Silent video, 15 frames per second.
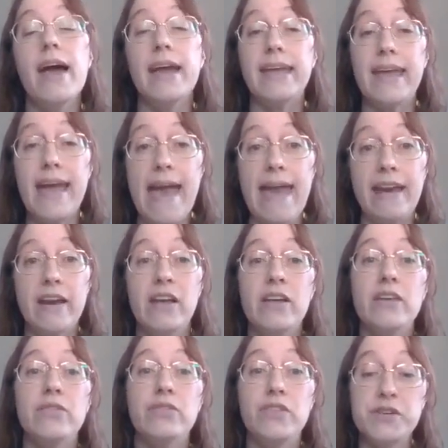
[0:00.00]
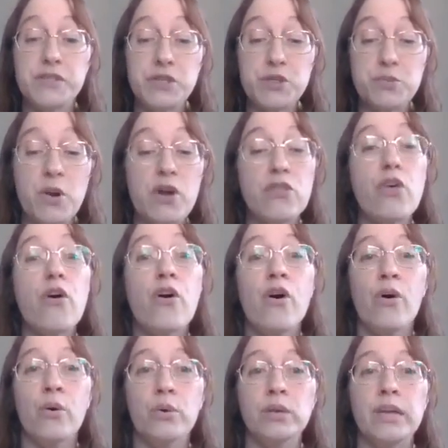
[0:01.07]
Again, this is where the
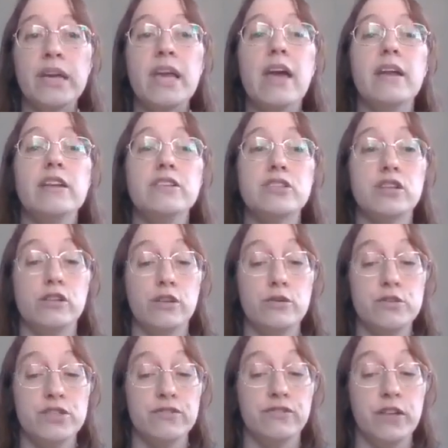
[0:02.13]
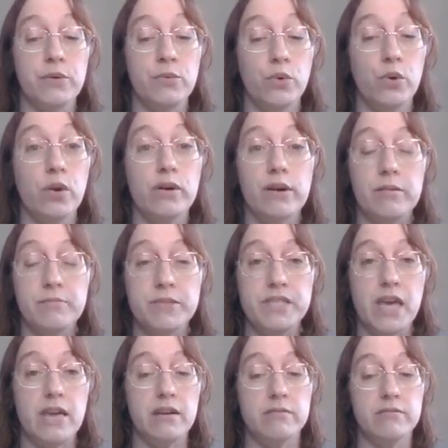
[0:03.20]
wholly and exclusively rule comes
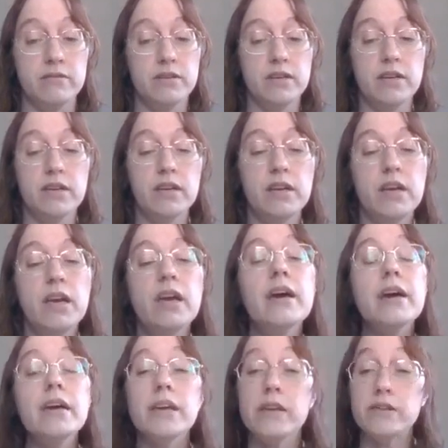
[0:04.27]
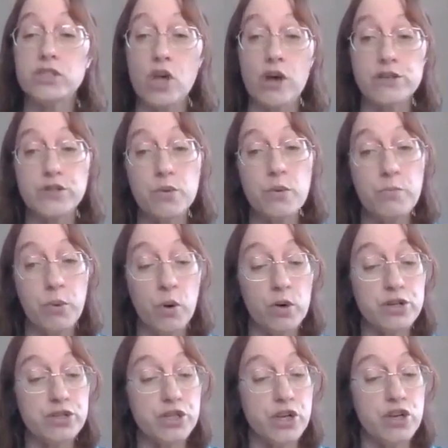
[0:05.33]
in. It's also
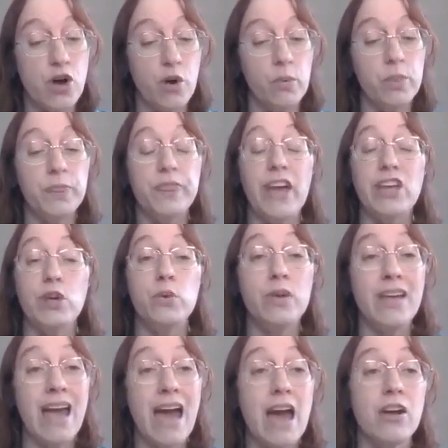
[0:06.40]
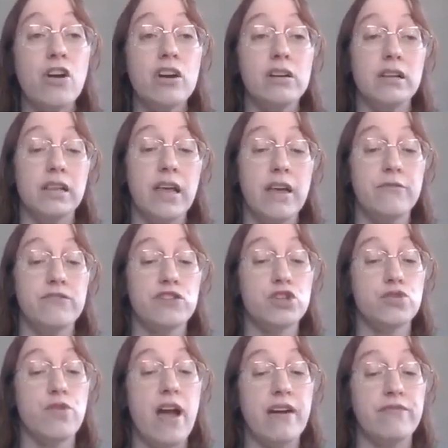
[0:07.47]
important to note that you cannot claim for
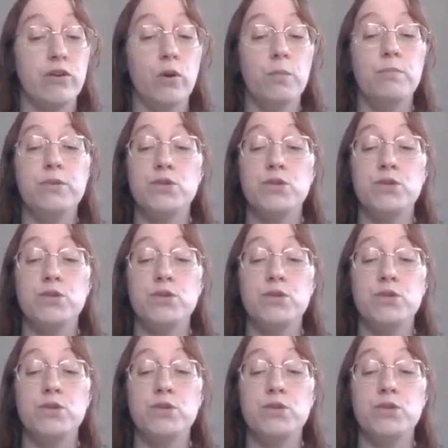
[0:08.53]
travel